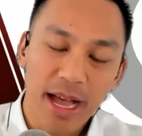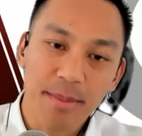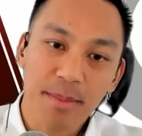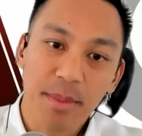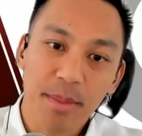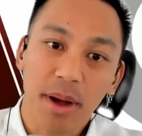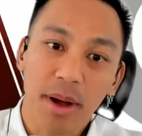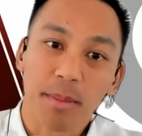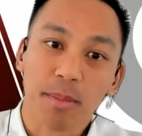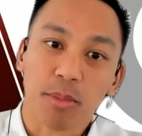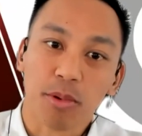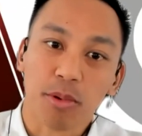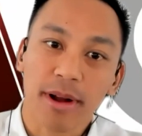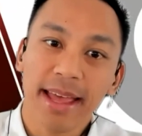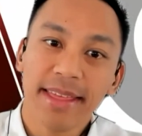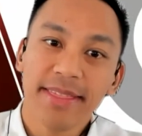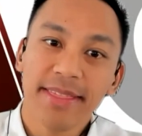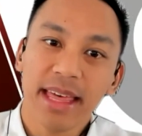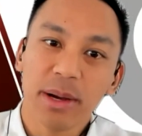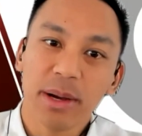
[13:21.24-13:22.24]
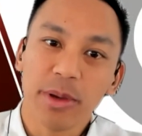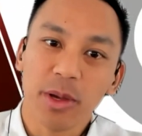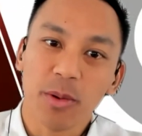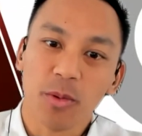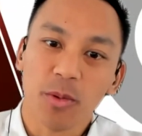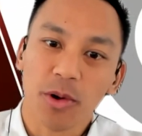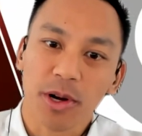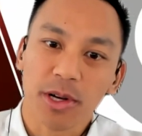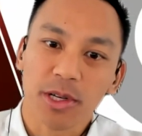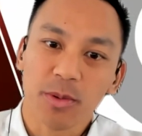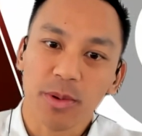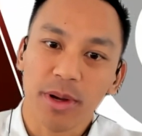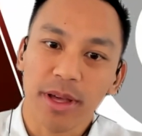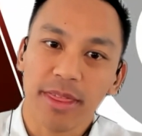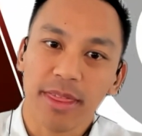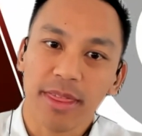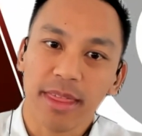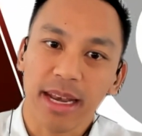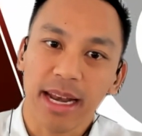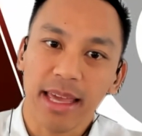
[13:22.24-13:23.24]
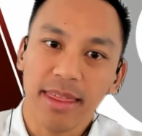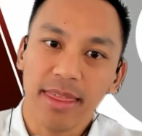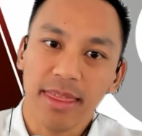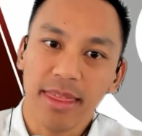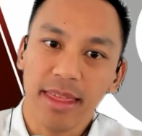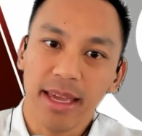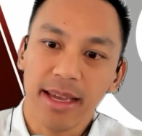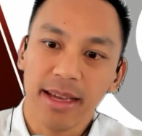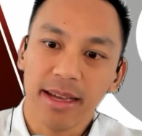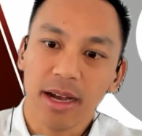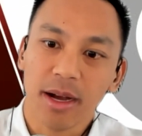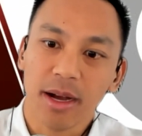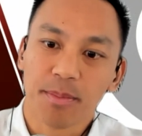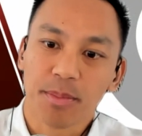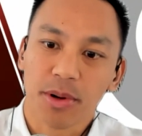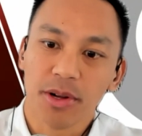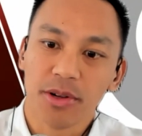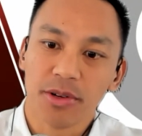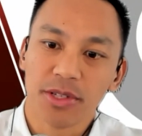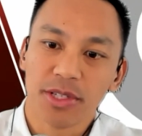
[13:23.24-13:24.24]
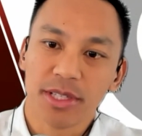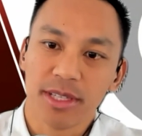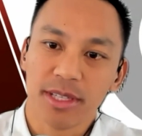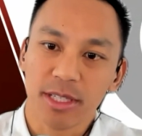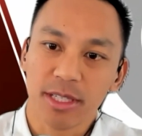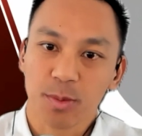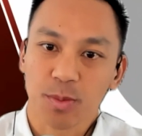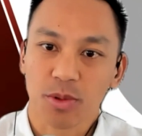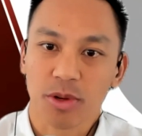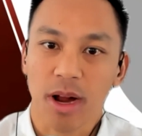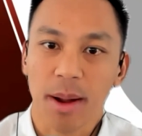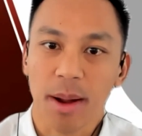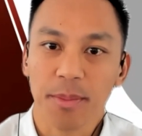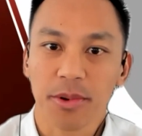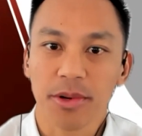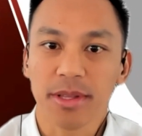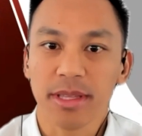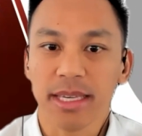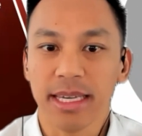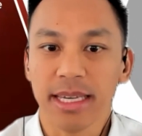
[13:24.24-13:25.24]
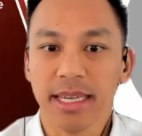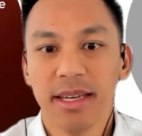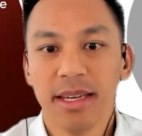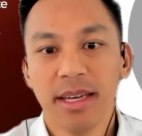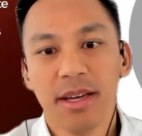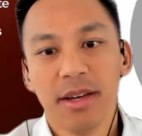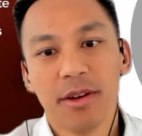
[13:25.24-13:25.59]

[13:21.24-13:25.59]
a brand that we worked with that I think approached this properly